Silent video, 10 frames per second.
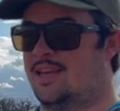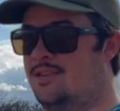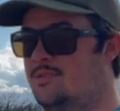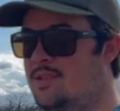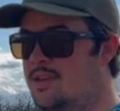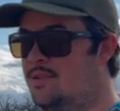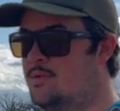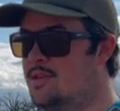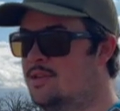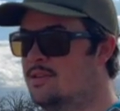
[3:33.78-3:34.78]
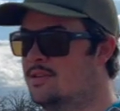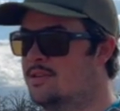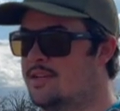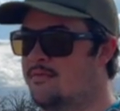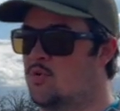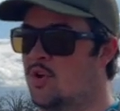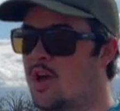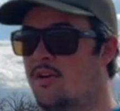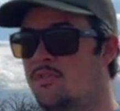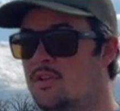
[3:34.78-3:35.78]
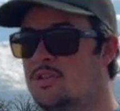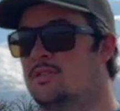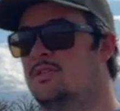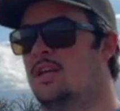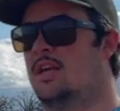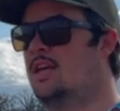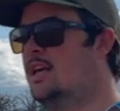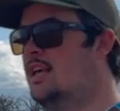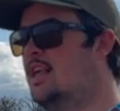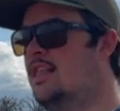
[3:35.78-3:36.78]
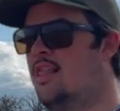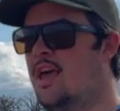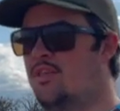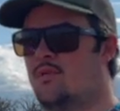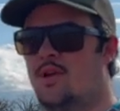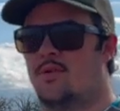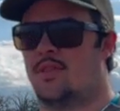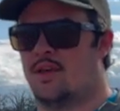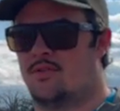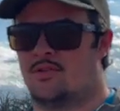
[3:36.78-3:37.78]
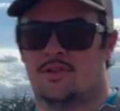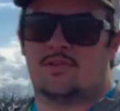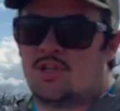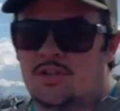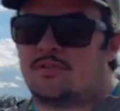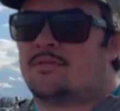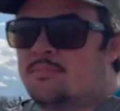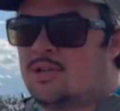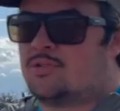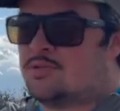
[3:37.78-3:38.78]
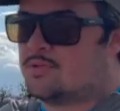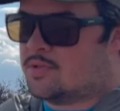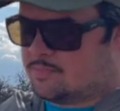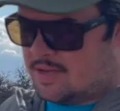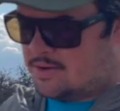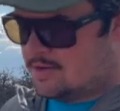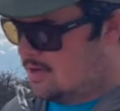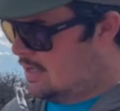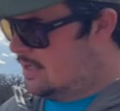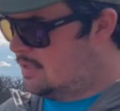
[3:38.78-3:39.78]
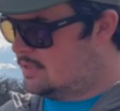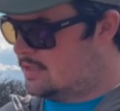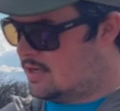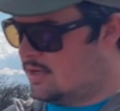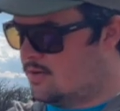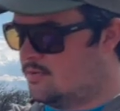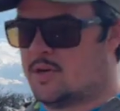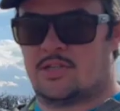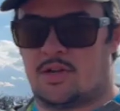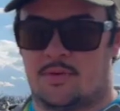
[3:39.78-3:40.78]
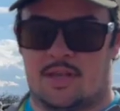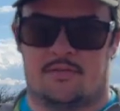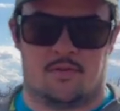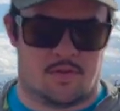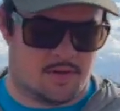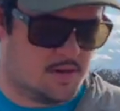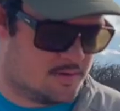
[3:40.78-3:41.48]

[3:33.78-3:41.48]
and with the headwind, because I have more confidence in that throw on that hole. You know, shiggle, player 2 is always better. So we're gonna start with the heavy one here